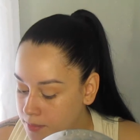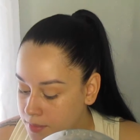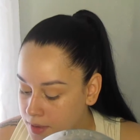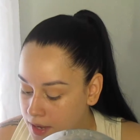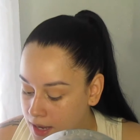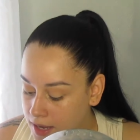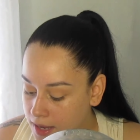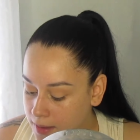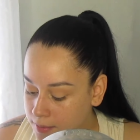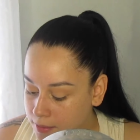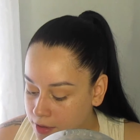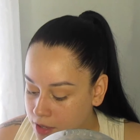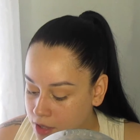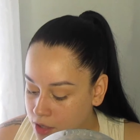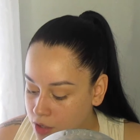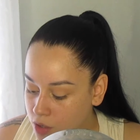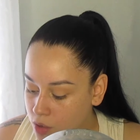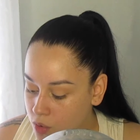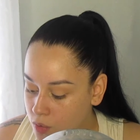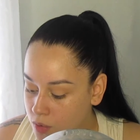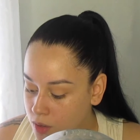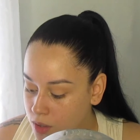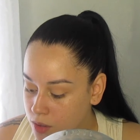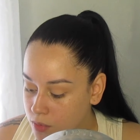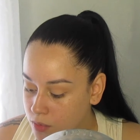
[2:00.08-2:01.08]
I am gonna
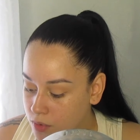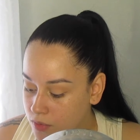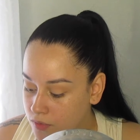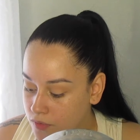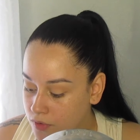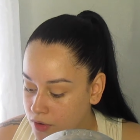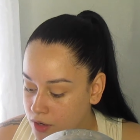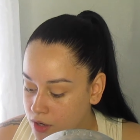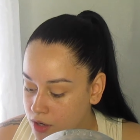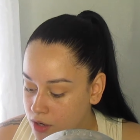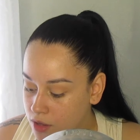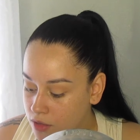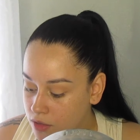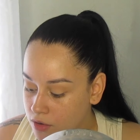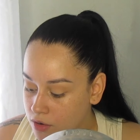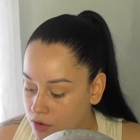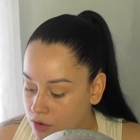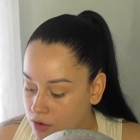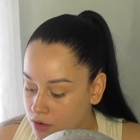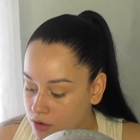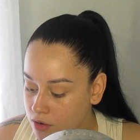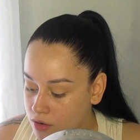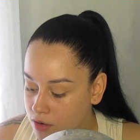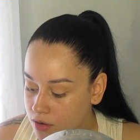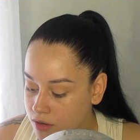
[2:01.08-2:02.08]
go in with
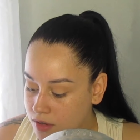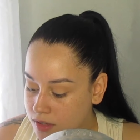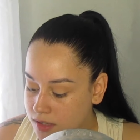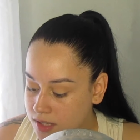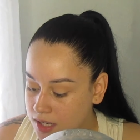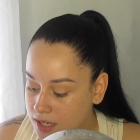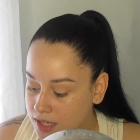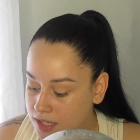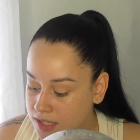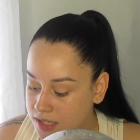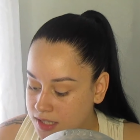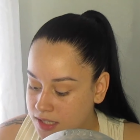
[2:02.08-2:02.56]
another, like a